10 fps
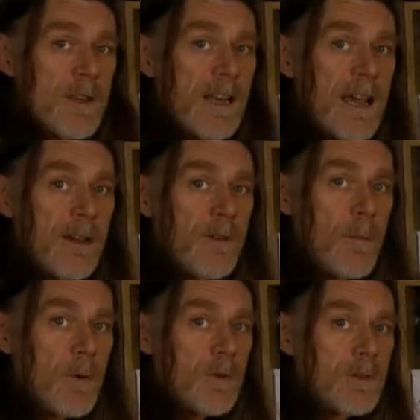lacquered
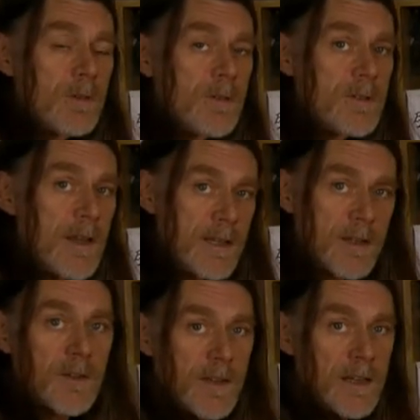fretboard. So
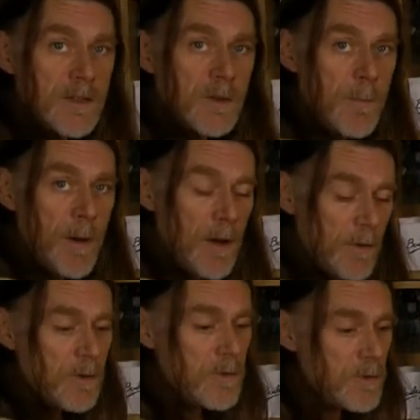that's going to be part of
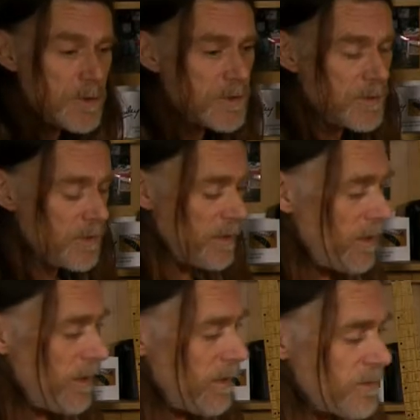the course.
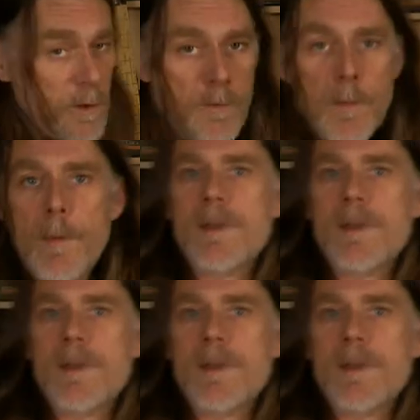So if I'm a